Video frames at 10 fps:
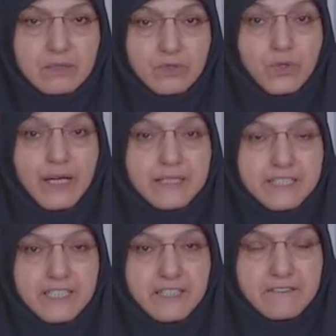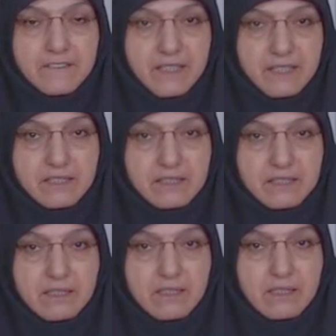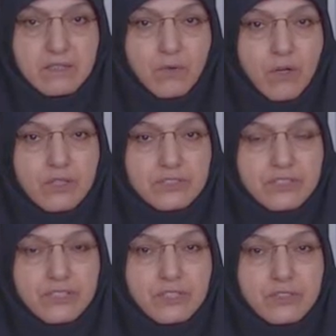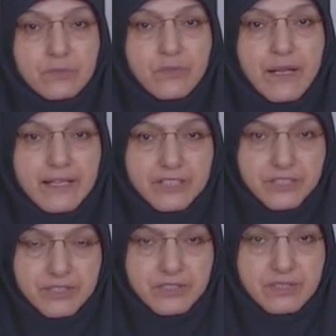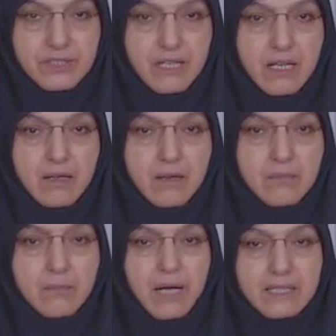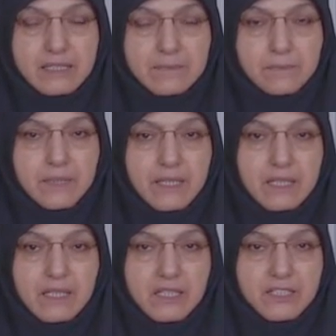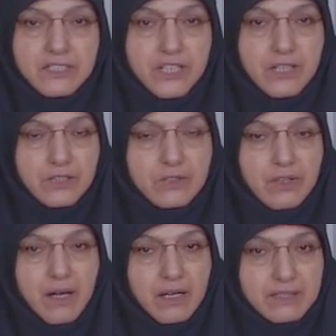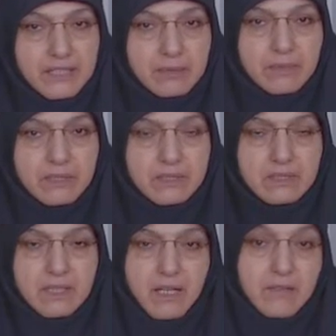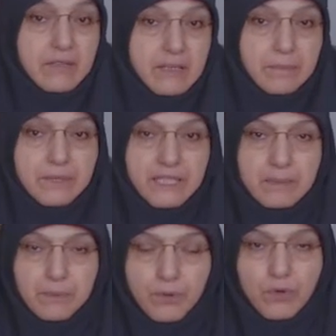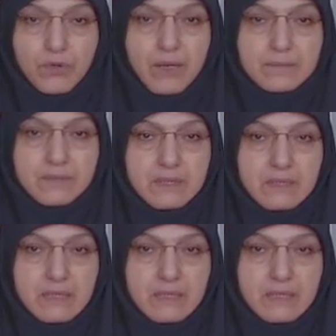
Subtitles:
To achieve this, the voluntary human actions must be in genuine agreement with the pre-programmed